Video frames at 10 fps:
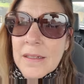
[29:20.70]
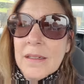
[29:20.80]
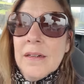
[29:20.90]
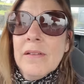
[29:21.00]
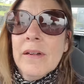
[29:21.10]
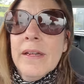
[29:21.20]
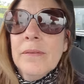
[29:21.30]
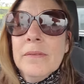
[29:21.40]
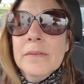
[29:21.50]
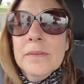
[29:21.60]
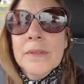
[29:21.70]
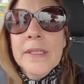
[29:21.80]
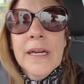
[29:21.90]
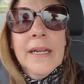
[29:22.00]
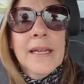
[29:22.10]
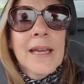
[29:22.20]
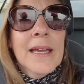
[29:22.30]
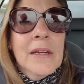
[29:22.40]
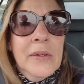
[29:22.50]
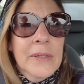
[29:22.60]
All right, we gotta
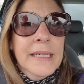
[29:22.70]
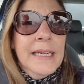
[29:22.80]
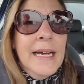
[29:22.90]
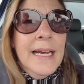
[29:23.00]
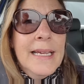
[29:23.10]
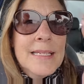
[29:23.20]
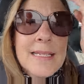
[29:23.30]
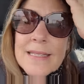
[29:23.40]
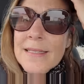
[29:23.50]
get going, guys.